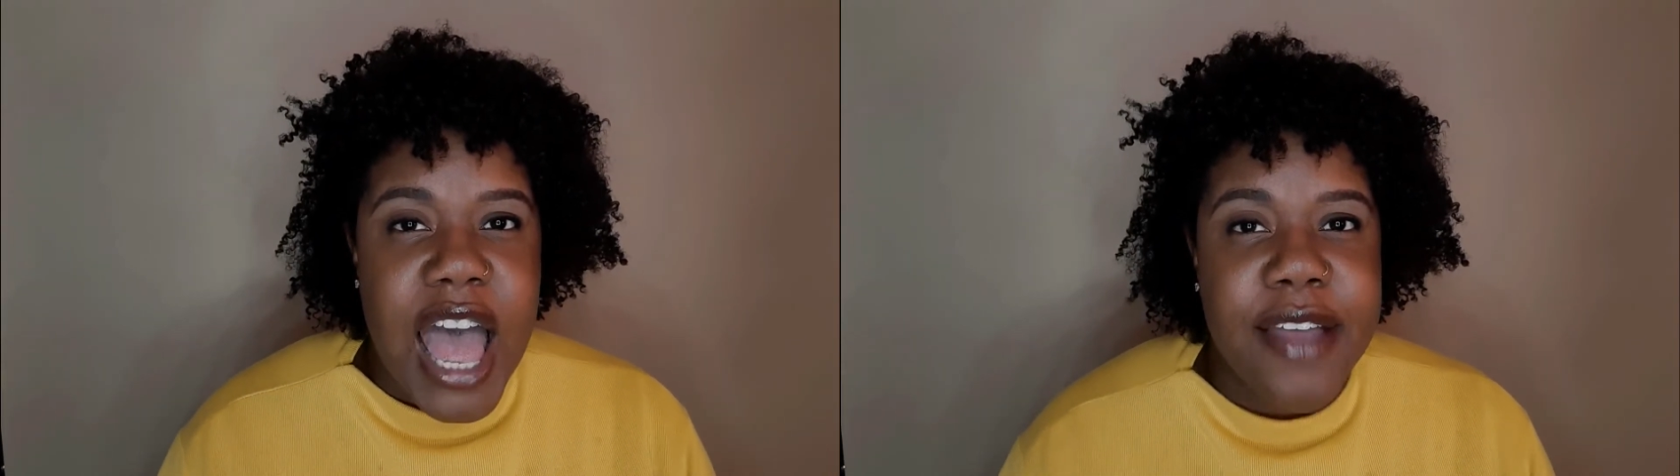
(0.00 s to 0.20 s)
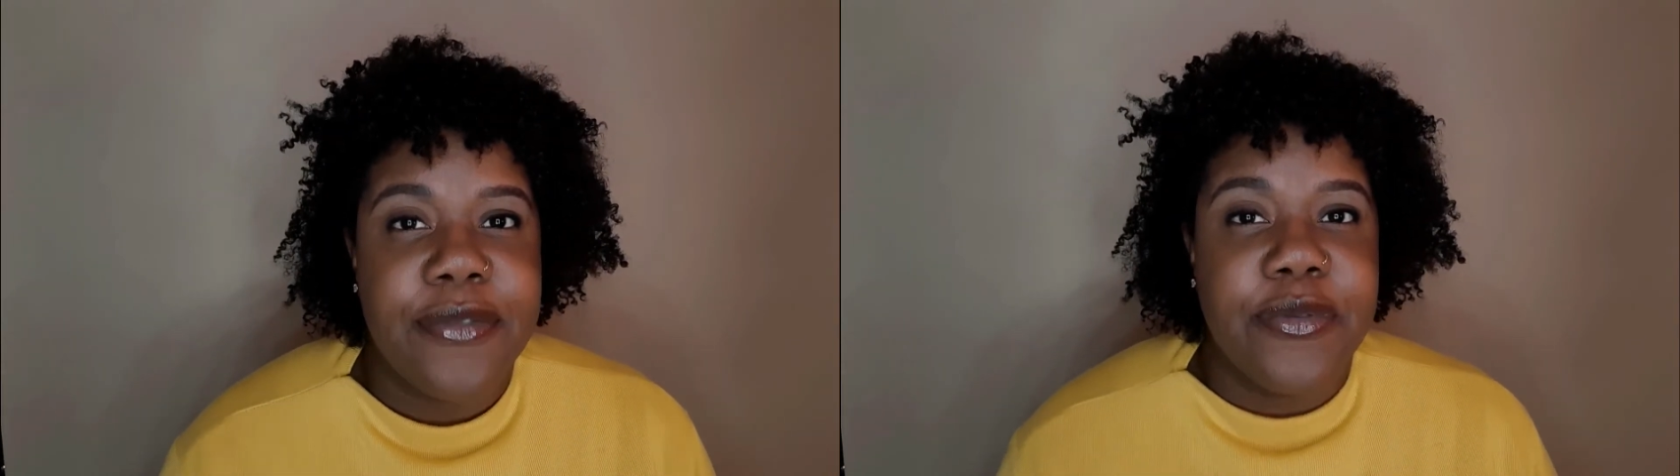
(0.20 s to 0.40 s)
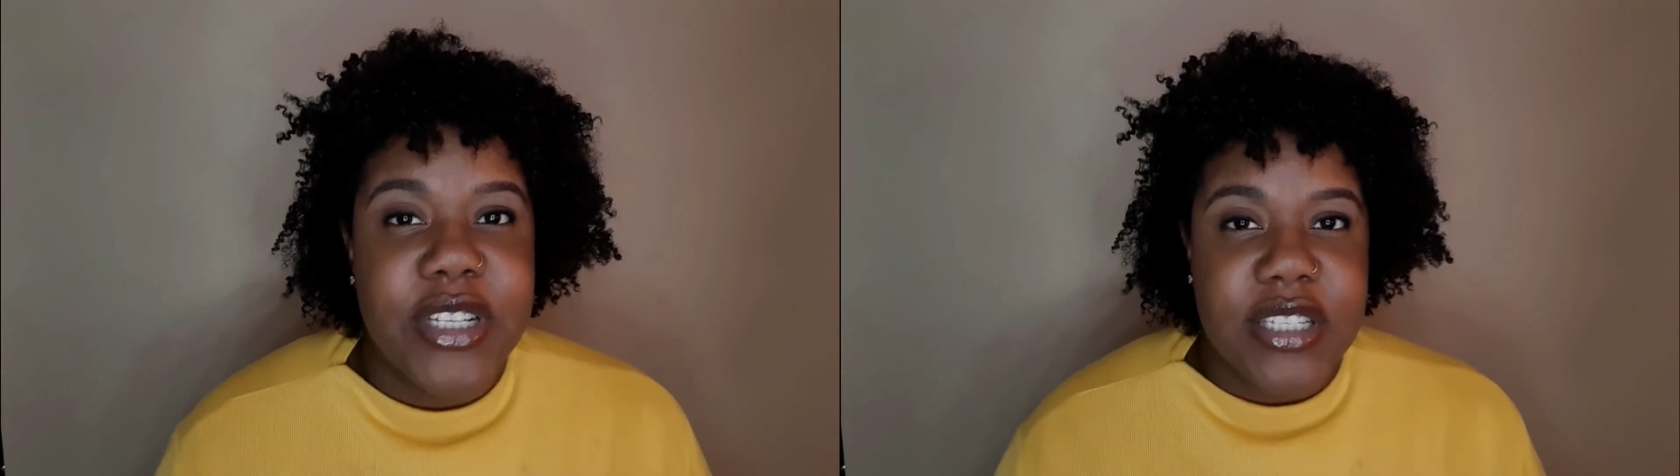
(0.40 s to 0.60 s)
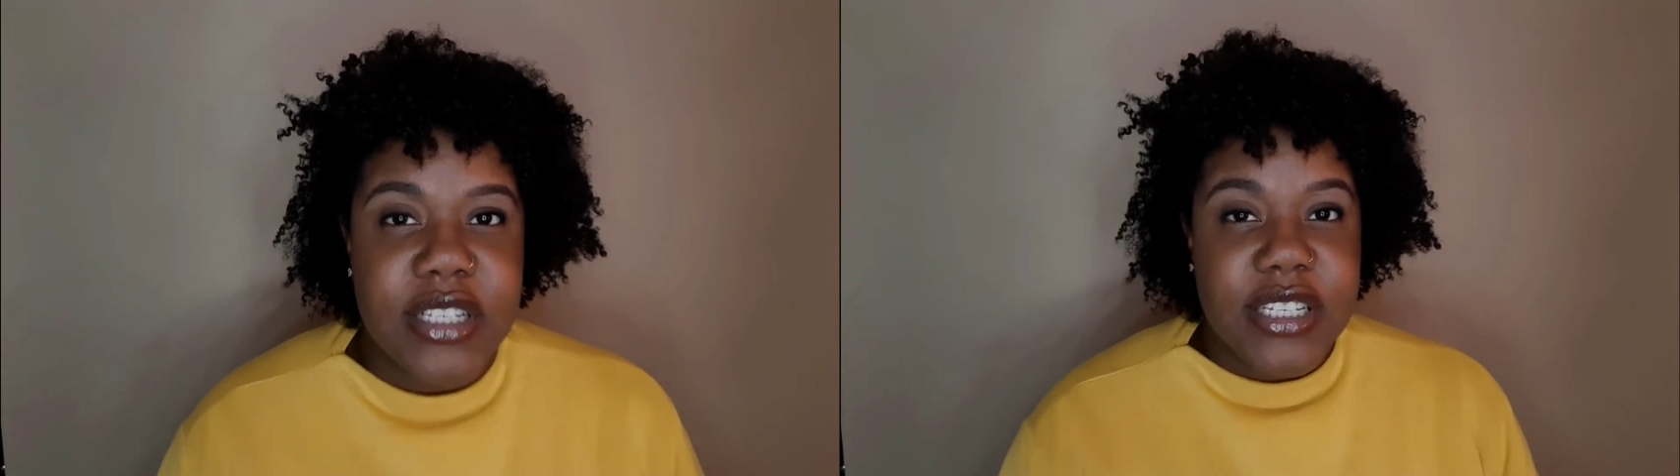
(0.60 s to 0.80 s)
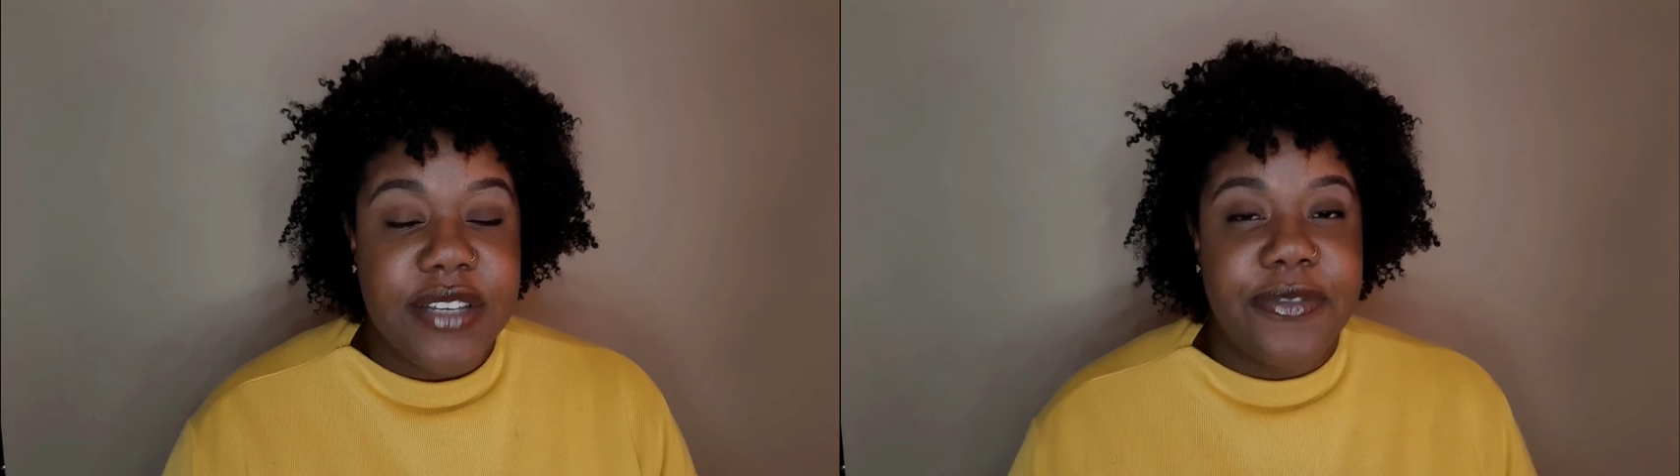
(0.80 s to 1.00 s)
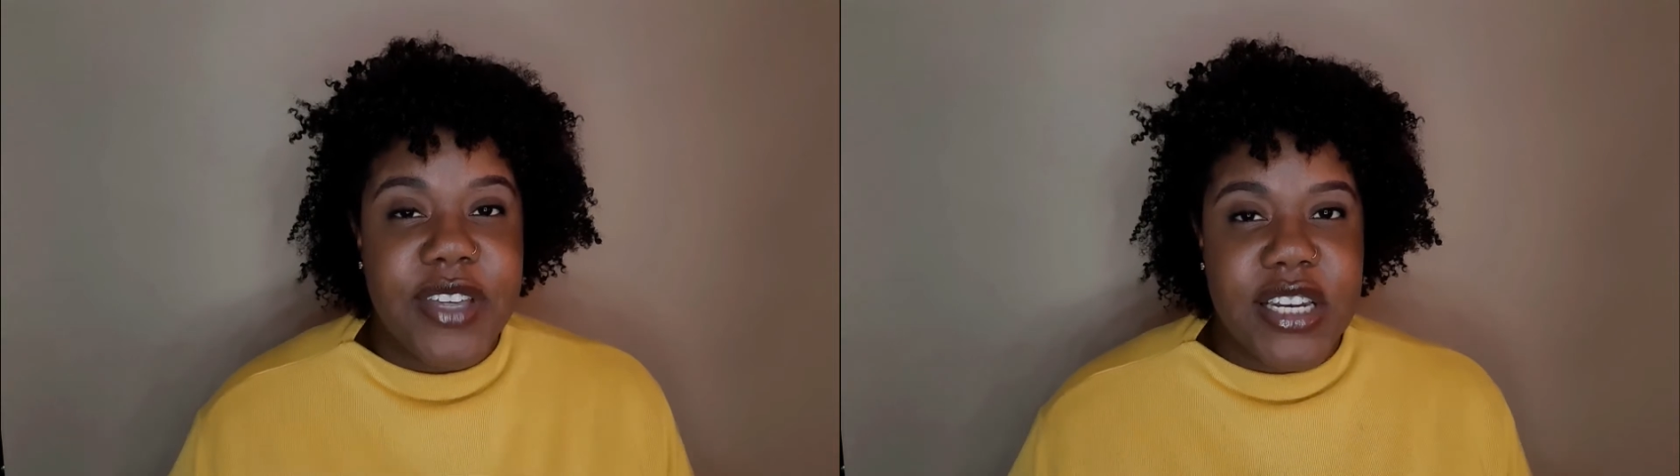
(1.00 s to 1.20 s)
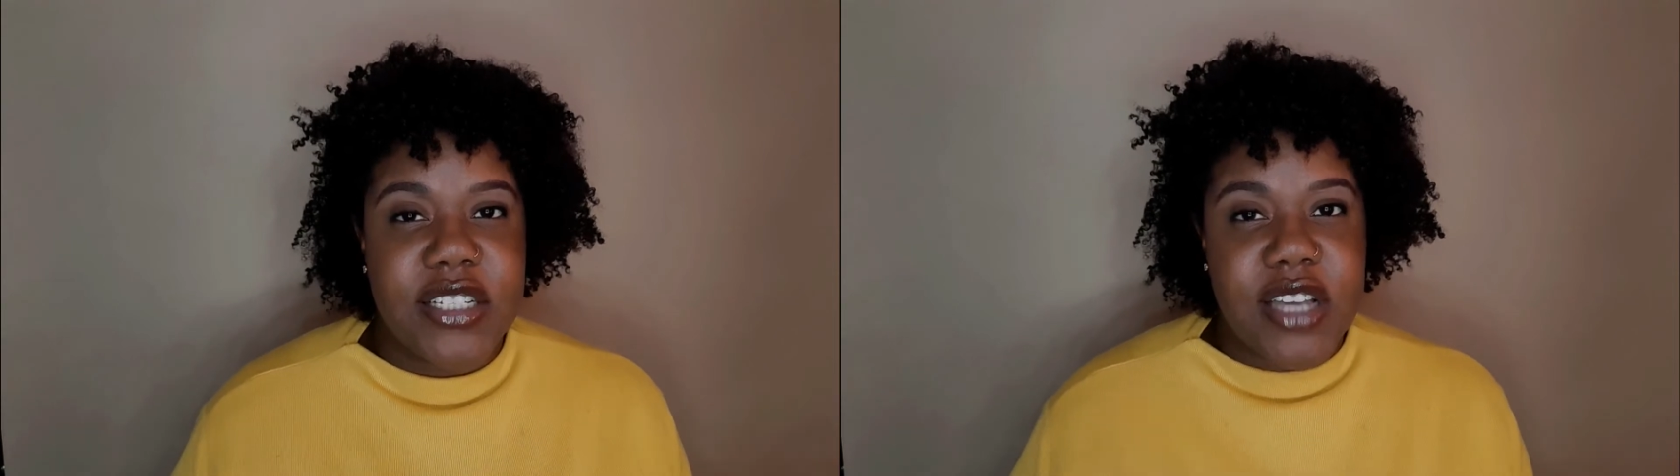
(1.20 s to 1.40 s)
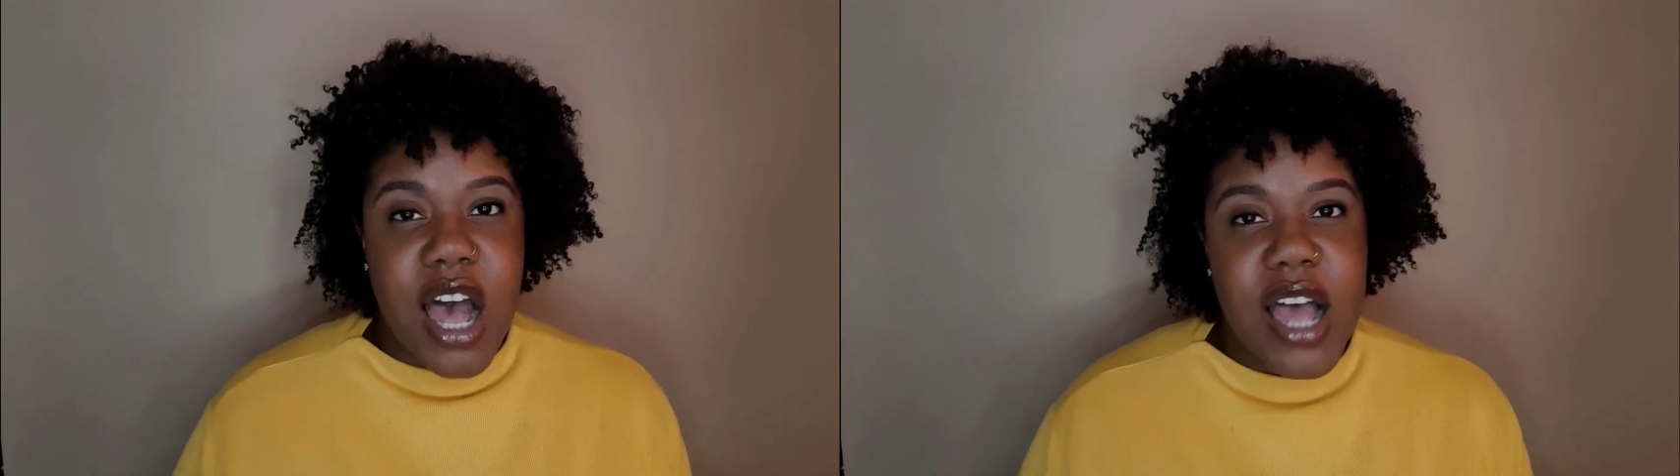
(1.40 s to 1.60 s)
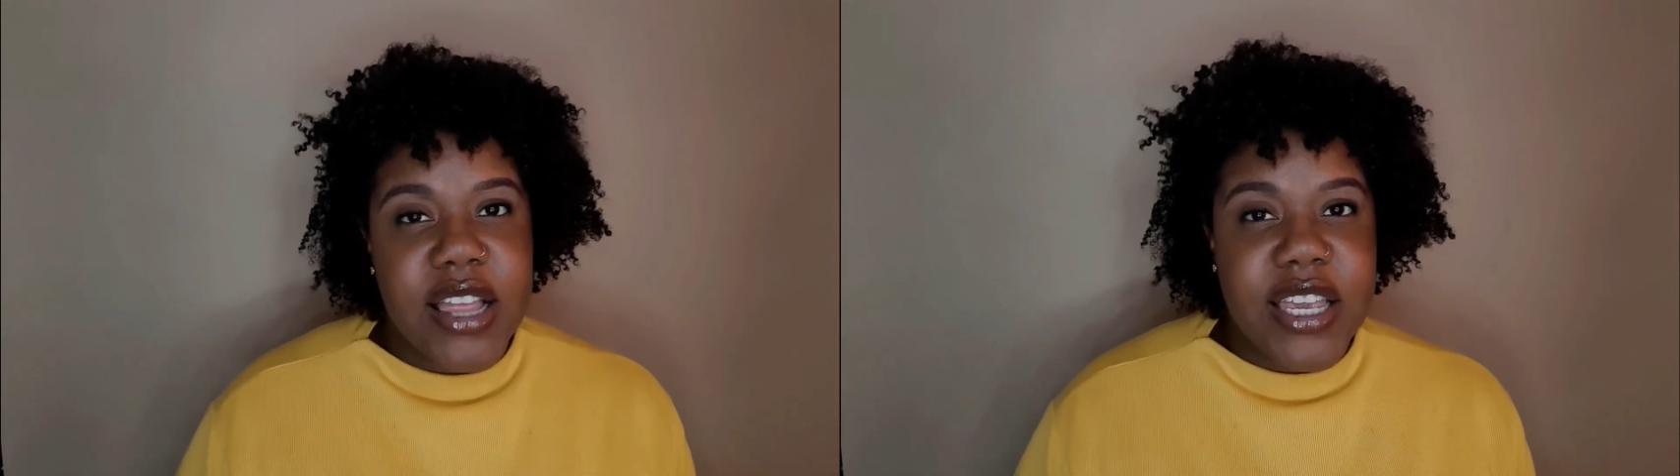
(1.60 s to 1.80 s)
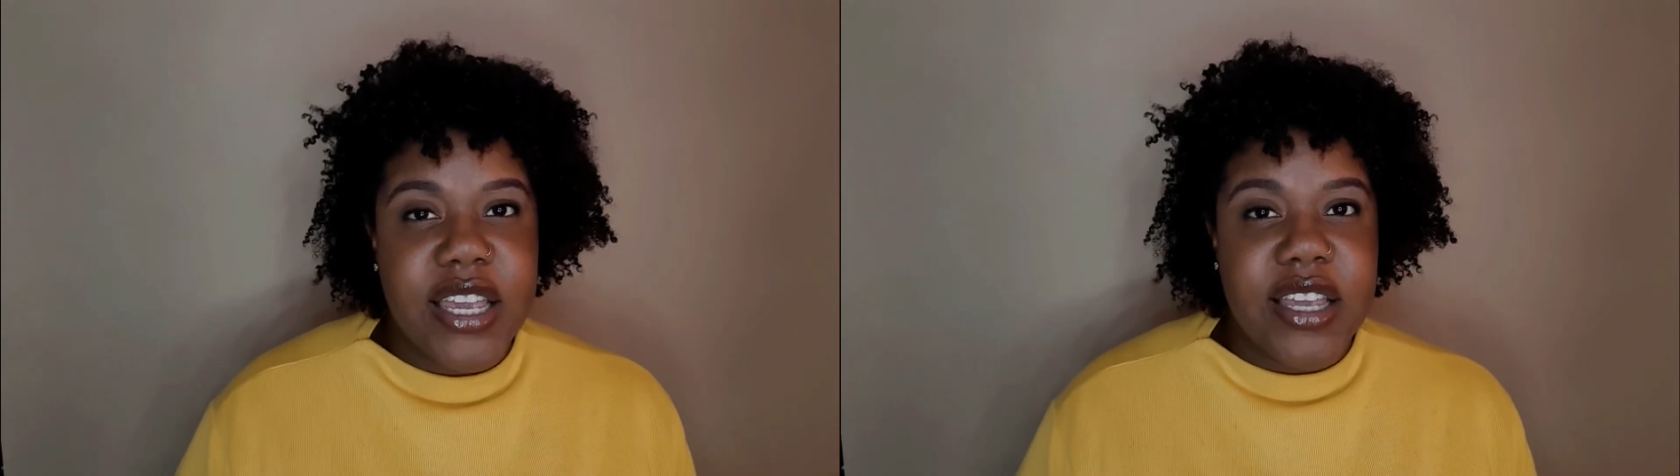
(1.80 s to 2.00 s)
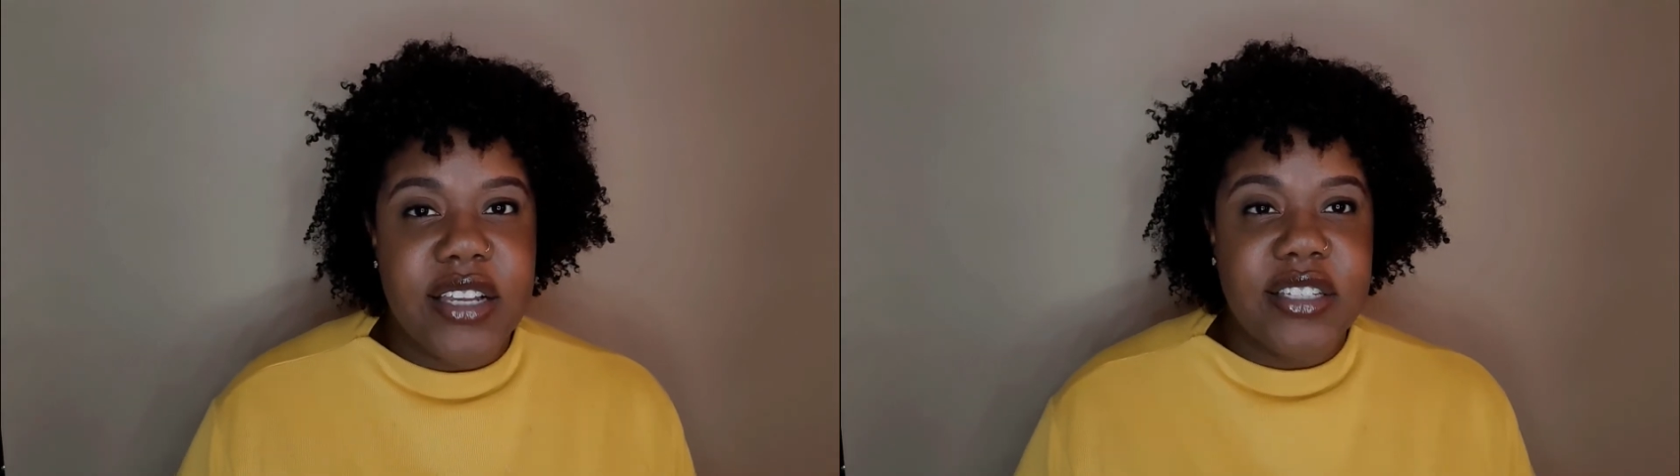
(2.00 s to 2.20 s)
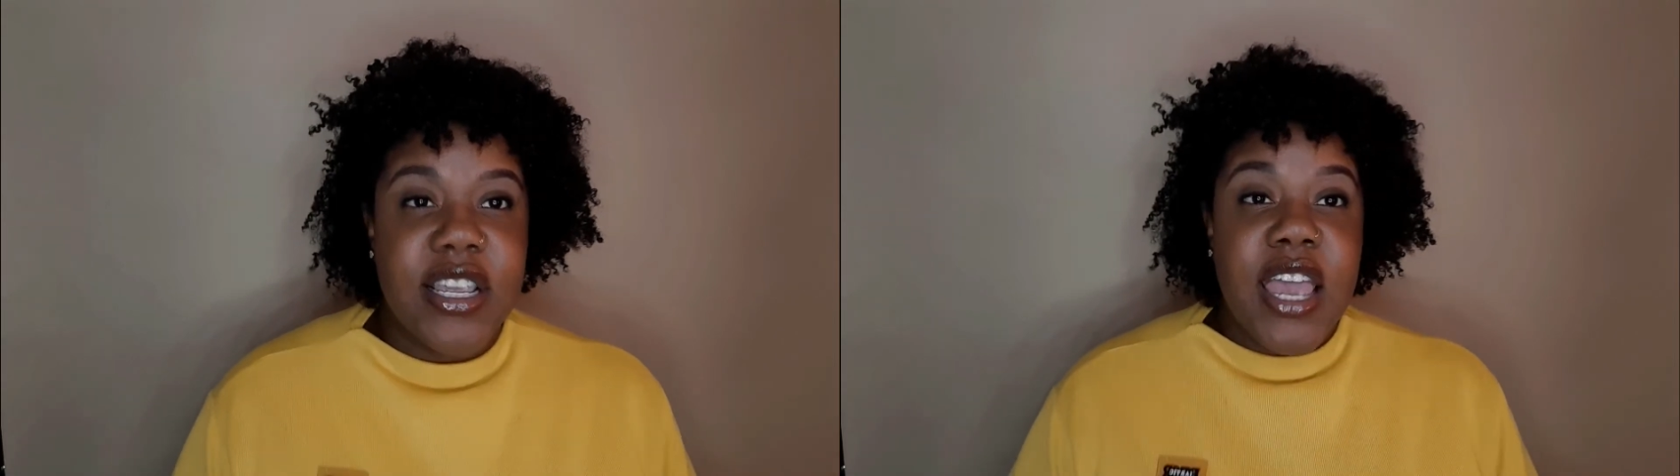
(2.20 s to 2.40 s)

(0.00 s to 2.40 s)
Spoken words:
I recently finished college,